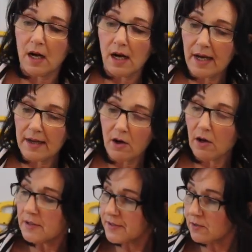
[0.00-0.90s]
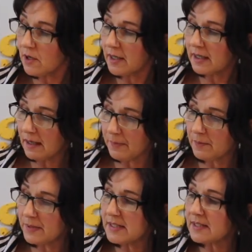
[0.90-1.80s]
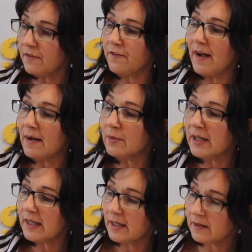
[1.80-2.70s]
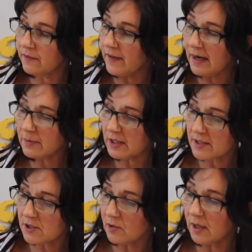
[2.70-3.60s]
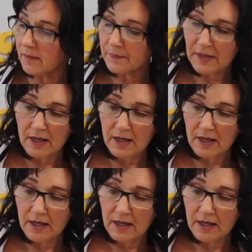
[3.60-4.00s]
I also got a couple of pieces of fabric at the fabric store.